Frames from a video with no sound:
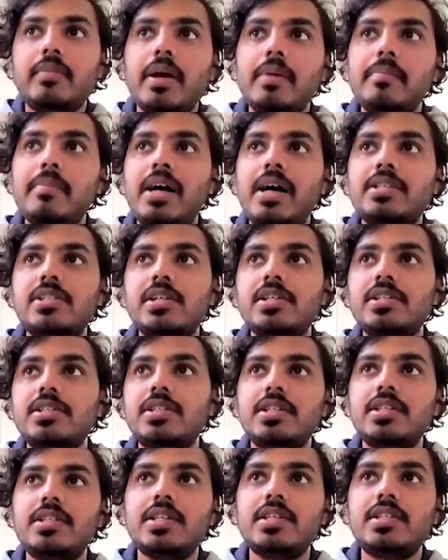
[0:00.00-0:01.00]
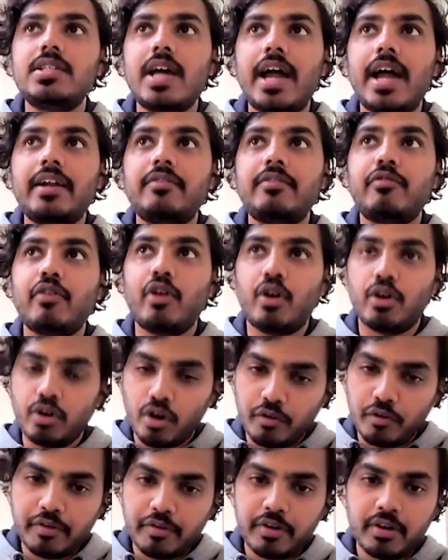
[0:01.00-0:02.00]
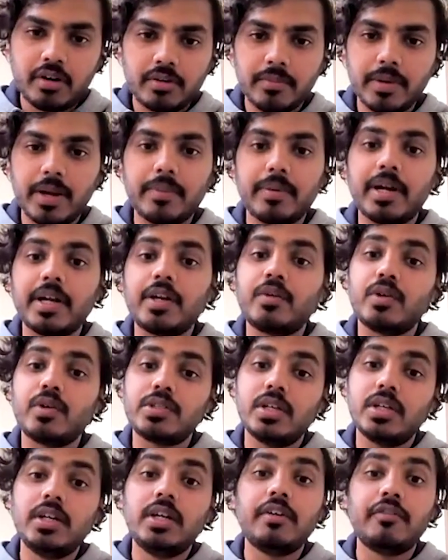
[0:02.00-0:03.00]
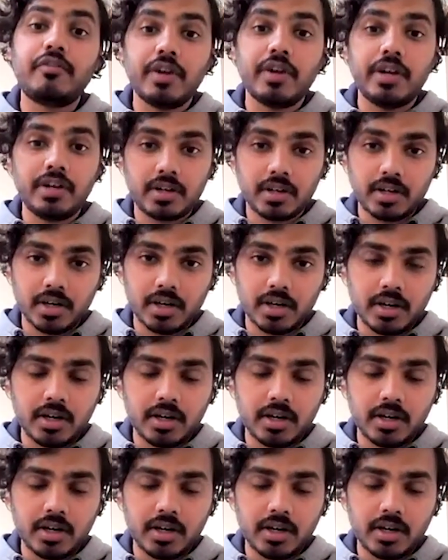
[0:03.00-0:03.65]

did my master's thesis at Fraunhofer, where it was a different